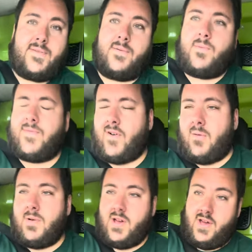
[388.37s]
from
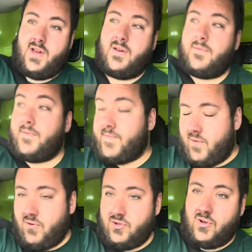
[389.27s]
her
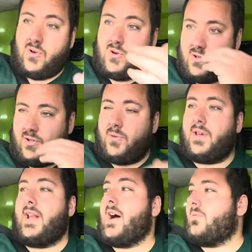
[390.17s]
front door
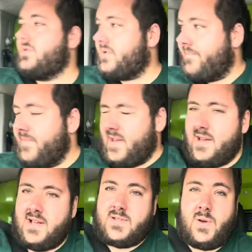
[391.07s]
looking out,
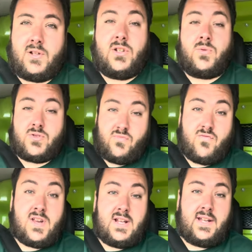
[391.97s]
so it looked
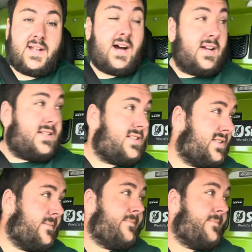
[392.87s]
really nice.